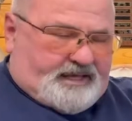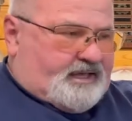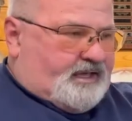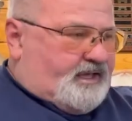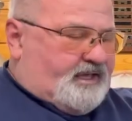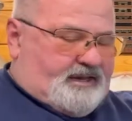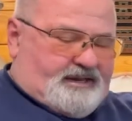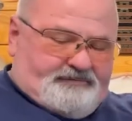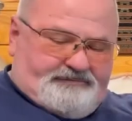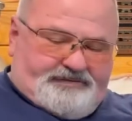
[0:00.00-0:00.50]

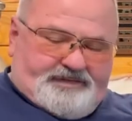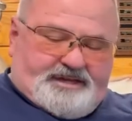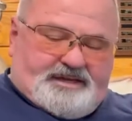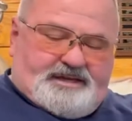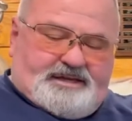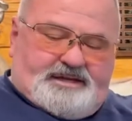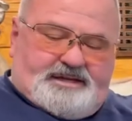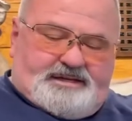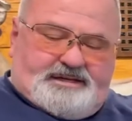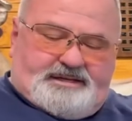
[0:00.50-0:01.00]
and if the
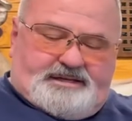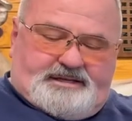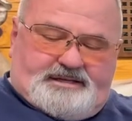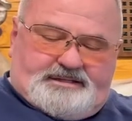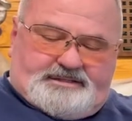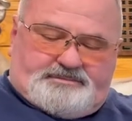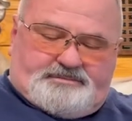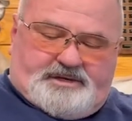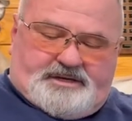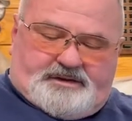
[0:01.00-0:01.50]
gun
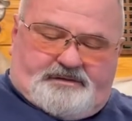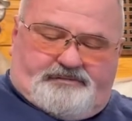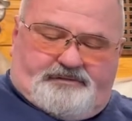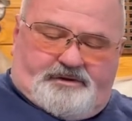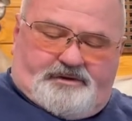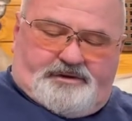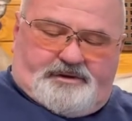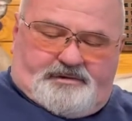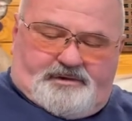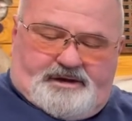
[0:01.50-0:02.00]
is much
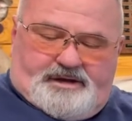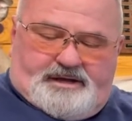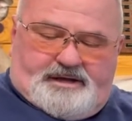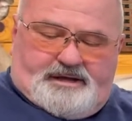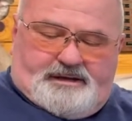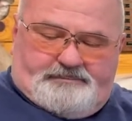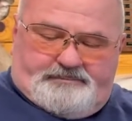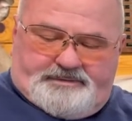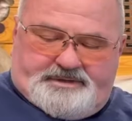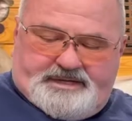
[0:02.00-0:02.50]
further
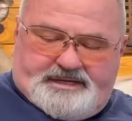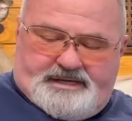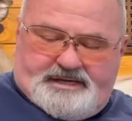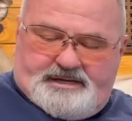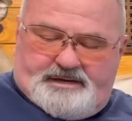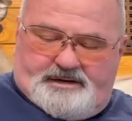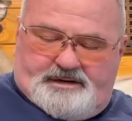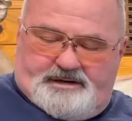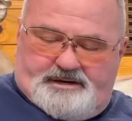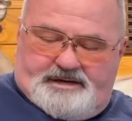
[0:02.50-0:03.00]
up to
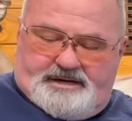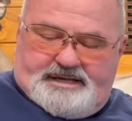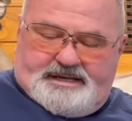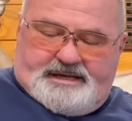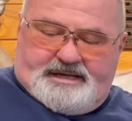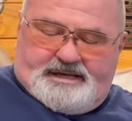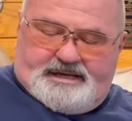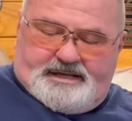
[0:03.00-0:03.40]
get on it,